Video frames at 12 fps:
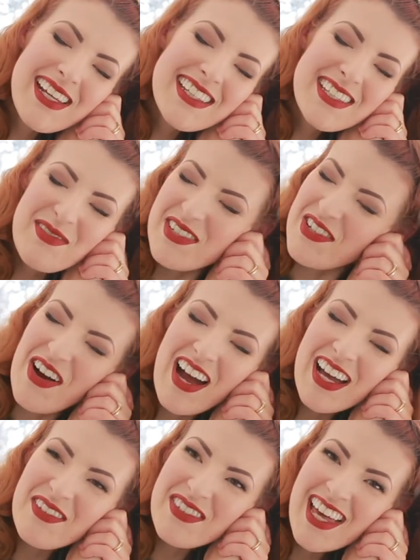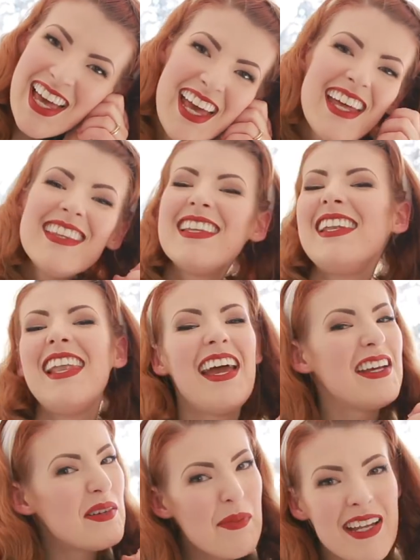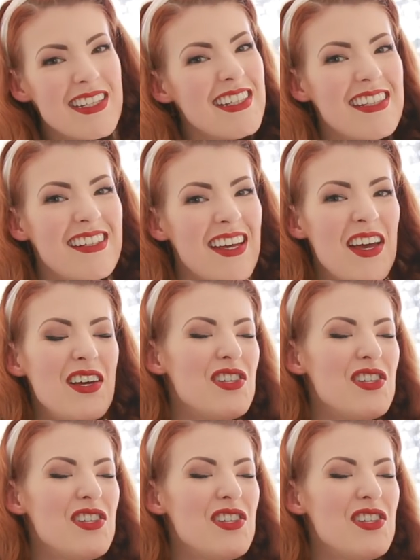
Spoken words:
please subscribe, hit the like button,